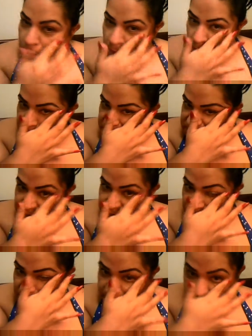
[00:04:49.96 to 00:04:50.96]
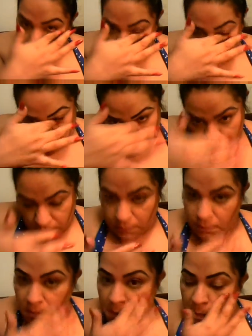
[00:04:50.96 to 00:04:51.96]
concealer.
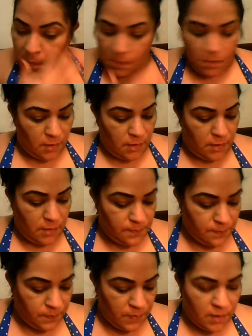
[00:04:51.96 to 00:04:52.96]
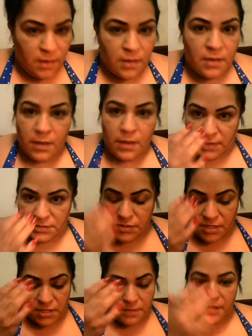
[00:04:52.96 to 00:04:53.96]
Okay, I like to
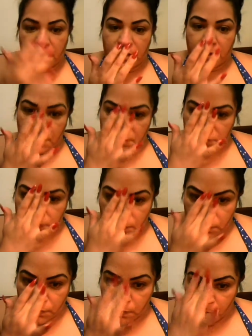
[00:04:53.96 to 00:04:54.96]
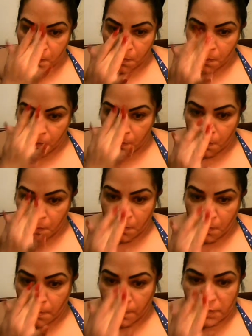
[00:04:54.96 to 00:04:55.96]
come in and do
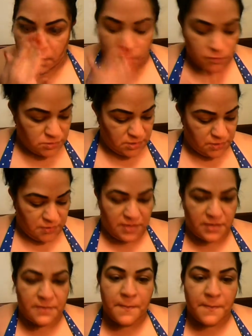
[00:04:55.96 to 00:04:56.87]
my nose area.